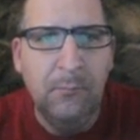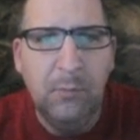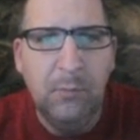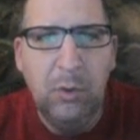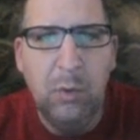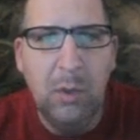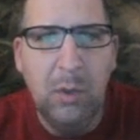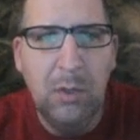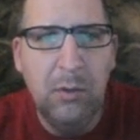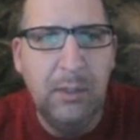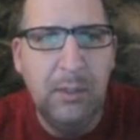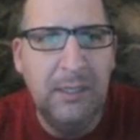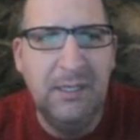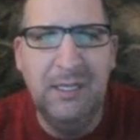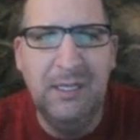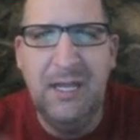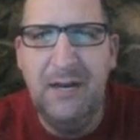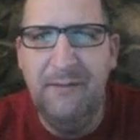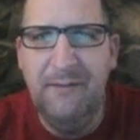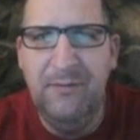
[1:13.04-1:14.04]
Quote, and a
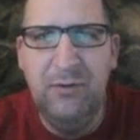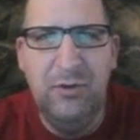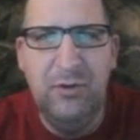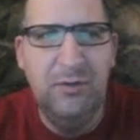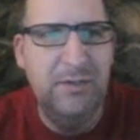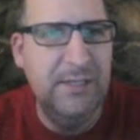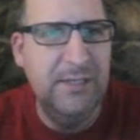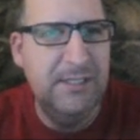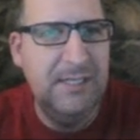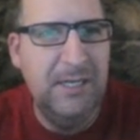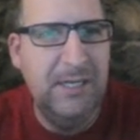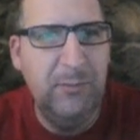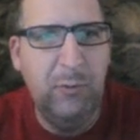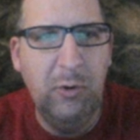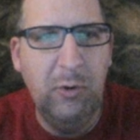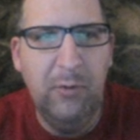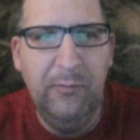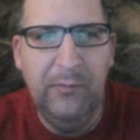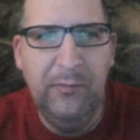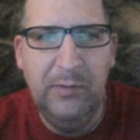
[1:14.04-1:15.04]
lot of you use the same
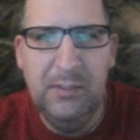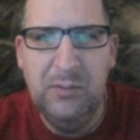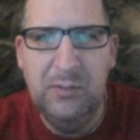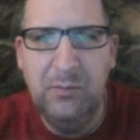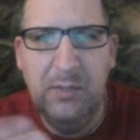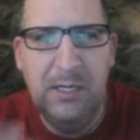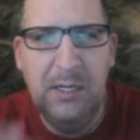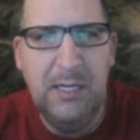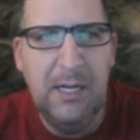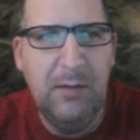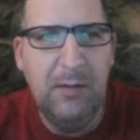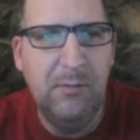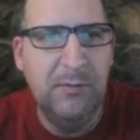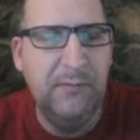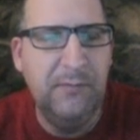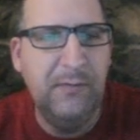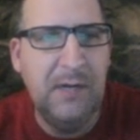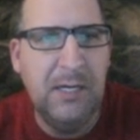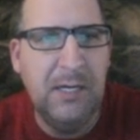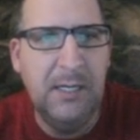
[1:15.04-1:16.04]
quote for this one, and that
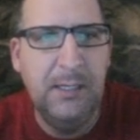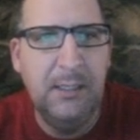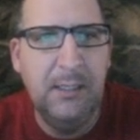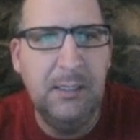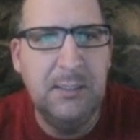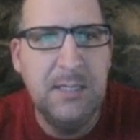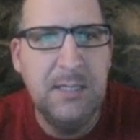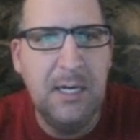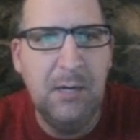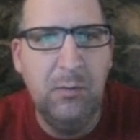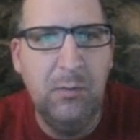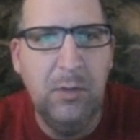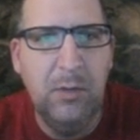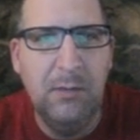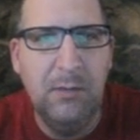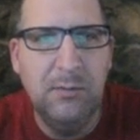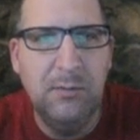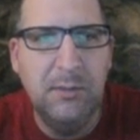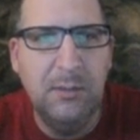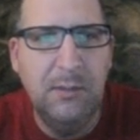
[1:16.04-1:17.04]
was fine. That's kind of what
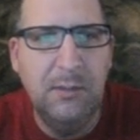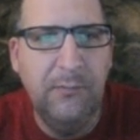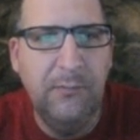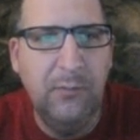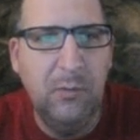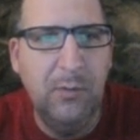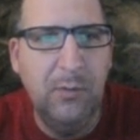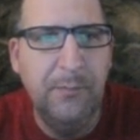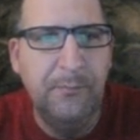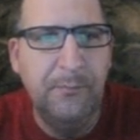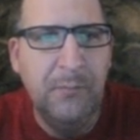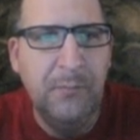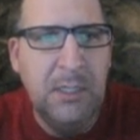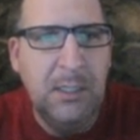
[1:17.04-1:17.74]
I was looking for.